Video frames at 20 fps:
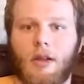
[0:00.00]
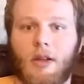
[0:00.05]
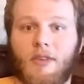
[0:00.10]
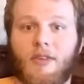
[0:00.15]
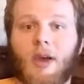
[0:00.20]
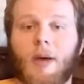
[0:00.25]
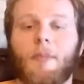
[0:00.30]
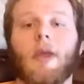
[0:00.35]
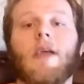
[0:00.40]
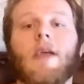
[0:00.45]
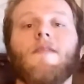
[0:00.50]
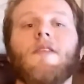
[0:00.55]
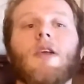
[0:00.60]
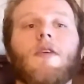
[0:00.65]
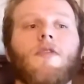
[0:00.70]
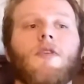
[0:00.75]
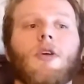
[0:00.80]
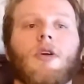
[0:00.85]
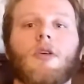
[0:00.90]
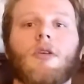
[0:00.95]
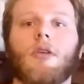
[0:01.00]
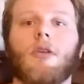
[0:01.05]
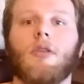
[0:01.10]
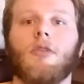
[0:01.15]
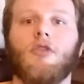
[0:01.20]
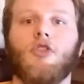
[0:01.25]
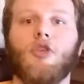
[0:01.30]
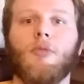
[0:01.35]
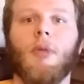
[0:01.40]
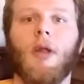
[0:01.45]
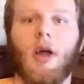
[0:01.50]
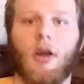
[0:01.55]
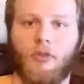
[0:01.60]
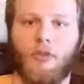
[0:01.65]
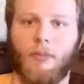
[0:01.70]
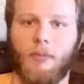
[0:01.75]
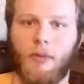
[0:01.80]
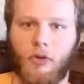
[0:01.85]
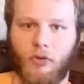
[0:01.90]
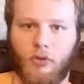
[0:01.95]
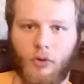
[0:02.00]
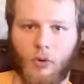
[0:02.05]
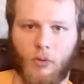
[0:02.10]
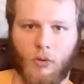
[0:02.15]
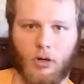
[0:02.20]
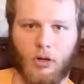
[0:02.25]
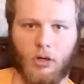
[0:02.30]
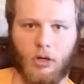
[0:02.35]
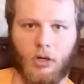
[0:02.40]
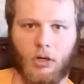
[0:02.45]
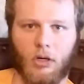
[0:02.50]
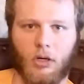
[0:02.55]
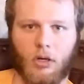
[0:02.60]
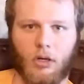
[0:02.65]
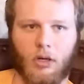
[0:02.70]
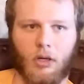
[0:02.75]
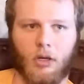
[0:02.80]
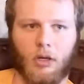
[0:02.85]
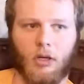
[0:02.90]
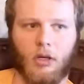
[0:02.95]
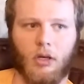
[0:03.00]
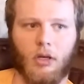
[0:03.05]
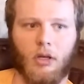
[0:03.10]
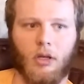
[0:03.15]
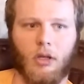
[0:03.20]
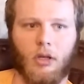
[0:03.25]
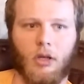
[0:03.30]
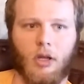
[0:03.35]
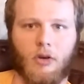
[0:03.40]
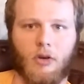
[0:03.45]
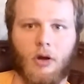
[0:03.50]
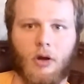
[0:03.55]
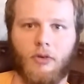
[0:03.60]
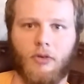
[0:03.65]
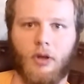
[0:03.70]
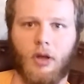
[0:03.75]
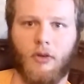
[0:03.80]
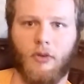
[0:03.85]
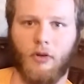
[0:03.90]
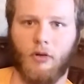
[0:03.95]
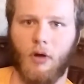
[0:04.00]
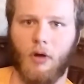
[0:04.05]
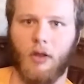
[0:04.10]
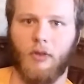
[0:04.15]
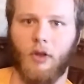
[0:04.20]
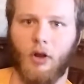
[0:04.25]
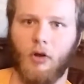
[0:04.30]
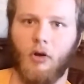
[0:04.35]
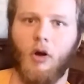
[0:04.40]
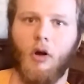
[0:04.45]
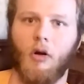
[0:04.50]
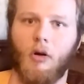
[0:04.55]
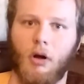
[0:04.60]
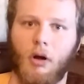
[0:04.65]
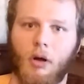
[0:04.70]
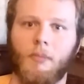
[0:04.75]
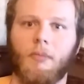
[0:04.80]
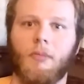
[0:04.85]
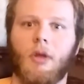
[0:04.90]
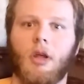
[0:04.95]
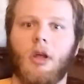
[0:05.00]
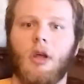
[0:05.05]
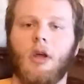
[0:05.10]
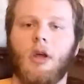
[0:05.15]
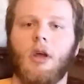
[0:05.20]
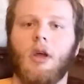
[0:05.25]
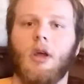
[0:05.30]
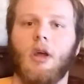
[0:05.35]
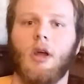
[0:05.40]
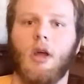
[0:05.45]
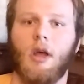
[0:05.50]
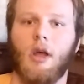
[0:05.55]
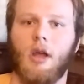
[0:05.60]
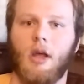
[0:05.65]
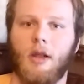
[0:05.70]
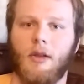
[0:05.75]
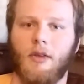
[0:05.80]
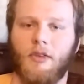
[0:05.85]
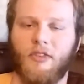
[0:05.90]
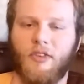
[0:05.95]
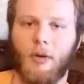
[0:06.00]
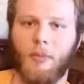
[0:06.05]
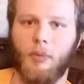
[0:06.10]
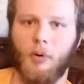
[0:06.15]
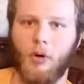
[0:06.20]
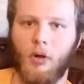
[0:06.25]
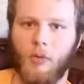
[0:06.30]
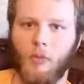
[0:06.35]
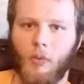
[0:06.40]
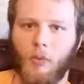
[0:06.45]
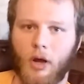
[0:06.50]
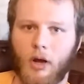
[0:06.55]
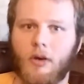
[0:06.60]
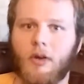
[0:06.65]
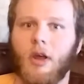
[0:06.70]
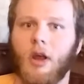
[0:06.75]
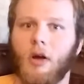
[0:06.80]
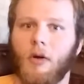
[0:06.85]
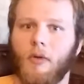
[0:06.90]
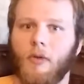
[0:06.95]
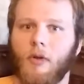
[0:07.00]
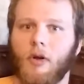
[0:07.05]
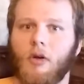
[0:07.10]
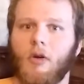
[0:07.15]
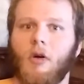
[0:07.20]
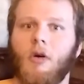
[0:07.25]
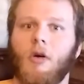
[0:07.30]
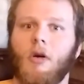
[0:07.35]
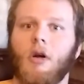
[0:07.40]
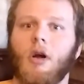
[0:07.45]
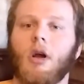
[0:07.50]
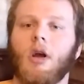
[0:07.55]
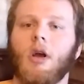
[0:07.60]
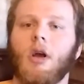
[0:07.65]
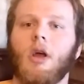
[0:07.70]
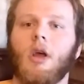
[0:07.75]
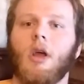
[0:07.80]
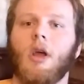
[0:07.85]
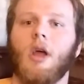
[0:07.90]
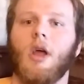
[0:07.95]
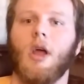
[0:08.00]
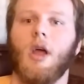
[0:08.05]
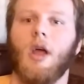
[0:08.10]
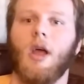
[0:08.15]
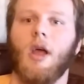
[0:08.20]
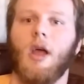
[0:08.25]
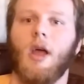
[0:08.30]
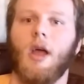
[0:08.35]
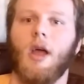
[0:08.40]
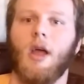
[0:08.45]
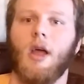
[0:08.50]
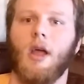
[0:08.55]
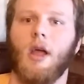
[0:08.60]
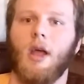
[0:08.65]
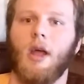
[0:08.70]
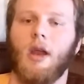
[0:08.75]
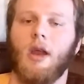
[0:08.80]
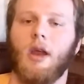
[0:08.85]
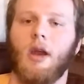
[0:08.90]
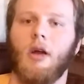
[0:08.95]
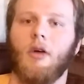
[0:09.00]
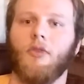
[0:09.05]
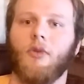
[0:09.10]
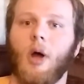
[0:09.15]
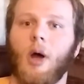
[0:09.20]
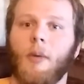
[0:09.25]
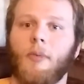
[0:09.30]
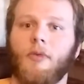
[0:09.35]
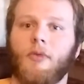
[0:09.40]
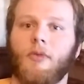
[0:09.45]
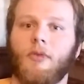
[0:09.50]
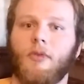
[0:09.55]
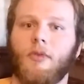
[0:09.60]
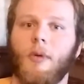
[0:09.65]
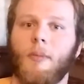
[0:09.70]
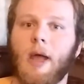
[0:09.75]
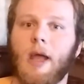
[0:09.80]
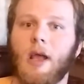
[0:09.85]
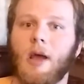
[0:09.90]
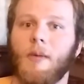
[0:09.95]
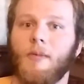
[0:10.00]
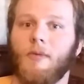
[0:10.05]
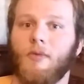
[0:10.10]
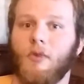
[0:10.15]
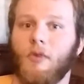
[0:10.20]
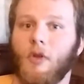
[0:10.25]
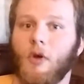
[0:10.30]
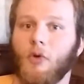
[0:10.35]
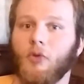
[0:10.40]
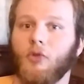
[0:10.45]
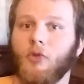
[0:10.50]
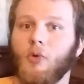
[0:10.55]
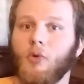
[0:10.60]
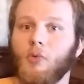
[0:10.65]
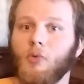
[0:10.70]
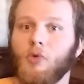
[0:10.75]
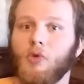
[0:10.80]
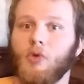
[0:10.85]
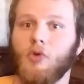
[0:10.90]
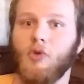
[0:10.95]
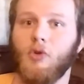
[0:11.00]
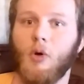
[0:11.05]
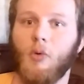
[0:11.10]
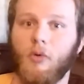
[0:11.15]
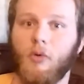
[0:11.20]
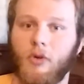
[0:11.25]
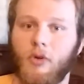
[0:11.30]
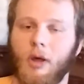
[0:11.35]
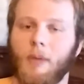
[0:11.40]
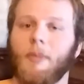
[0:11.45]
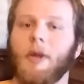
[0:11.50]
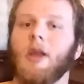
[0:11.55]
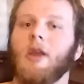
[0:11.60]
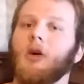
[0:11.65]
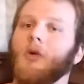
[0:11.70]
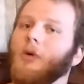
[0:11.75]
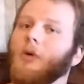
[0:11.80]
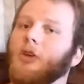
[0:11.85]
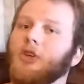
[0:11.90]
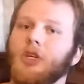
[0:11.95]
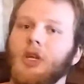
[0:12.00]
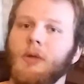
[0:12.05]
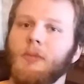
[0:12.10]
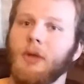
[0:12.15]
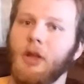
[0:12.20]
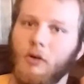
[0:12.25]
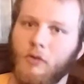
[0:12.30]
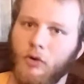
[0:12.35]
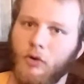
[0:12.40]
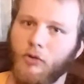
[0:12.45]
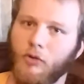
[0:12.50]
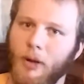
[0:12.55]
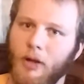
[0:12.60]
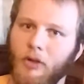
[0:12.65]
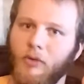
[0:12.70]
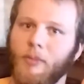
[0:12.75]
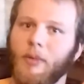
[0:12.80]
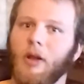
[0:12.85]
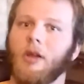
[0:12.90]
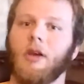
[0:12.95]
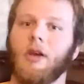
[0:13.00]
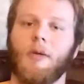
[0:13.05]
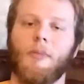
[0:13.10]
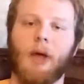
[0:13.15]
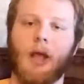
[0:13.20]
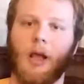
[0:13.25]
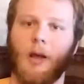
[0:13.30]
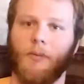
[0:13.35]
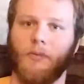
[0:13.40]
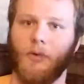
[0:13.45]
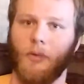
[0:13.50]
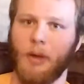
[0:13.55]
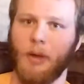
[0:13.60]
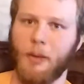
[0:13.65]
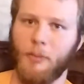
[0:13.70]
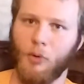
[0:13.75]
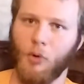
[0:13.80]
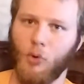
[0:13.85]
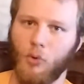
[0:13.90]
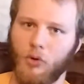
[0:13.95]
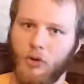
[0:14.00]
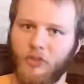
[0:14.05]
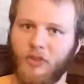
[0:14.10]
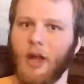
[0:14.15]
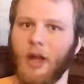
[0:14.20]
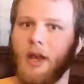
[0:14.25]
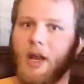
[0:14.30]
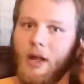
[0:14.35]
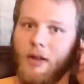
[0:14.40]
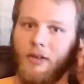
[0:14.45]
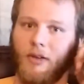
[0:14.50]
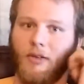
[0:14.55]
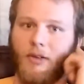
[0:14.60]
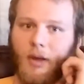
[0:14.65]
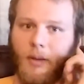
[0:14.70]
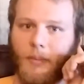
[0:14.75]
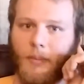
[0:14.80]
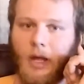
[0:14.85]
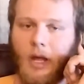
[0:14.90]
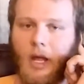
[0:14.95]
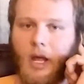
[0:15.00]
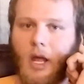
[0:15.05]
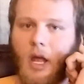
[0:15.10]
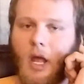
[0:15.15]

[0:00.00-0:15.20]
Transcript: then tip. Even if you're 2 blocks from the store, the driver still has to crank their car up and still put wear and tear on their car. And it also helps to make up for those who don't tip. And no, it shouldn't be your responsibility to make up for people who decide not to tip.